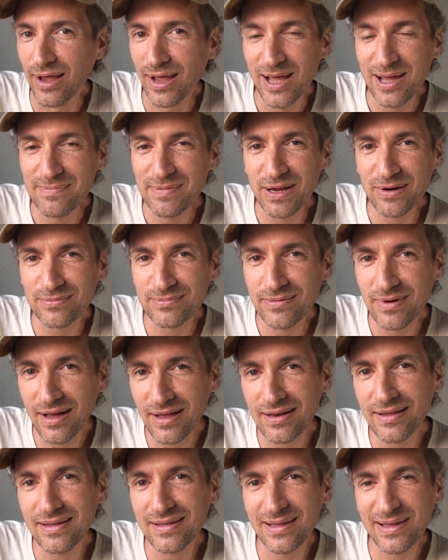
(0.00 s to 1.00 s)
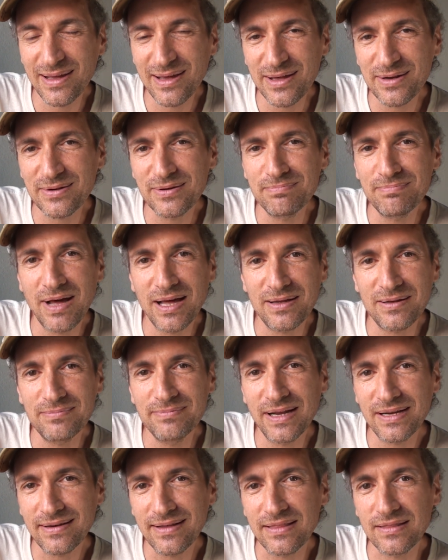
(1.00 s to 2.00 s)
How about running a 100 mile
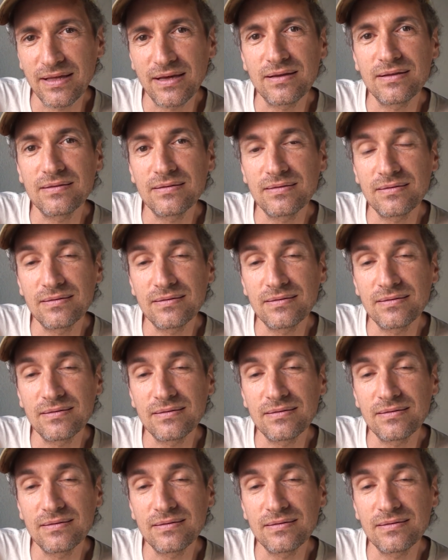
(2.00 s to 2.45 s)
marathon?